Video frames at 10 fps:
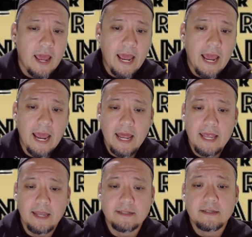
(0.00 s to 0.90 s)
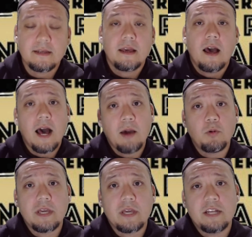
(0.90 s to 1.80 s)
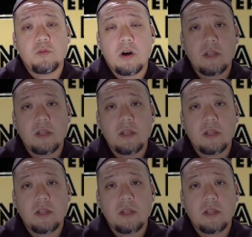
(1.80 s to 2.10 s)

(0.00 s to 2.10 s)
and I will catch you all